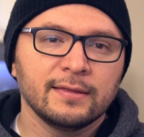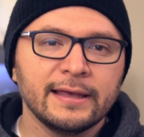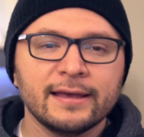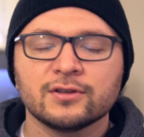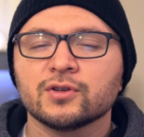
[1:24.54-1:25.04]

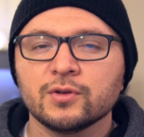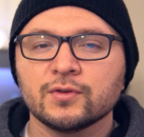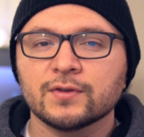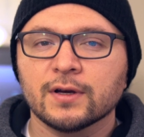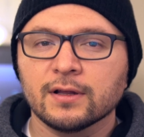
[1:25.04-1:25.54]
They
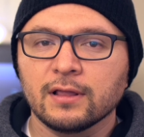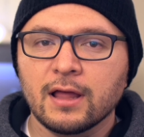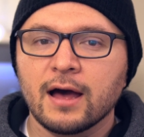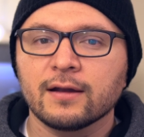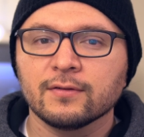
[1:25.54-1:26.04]
introduced a
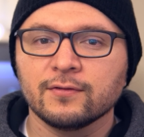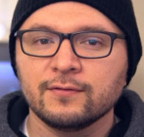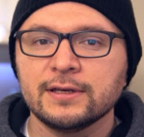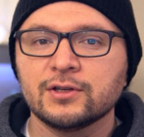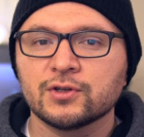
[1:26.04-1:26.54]
lot of
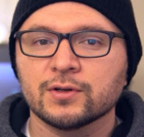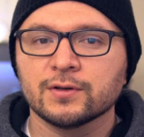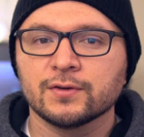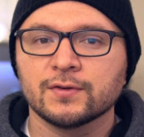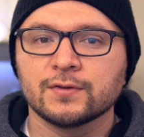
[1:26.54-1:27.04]

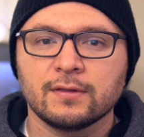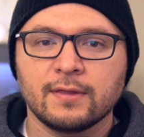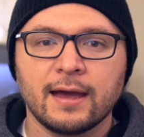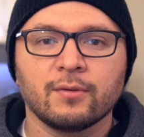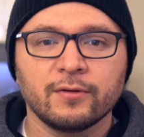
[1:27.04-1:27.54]
features
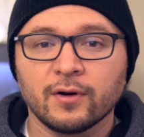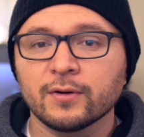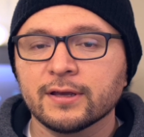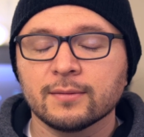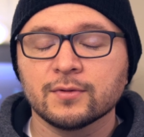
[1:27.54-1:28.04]
that we've
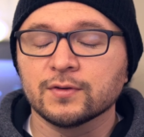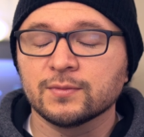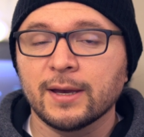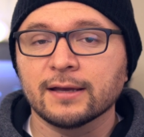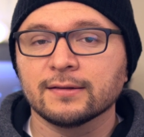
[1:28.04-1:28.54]
already come to
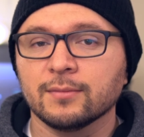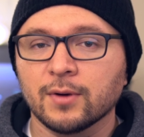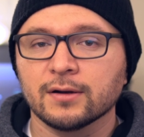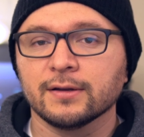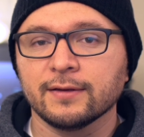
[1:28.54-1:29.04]
expect in a
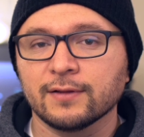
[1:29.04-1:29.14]
modern day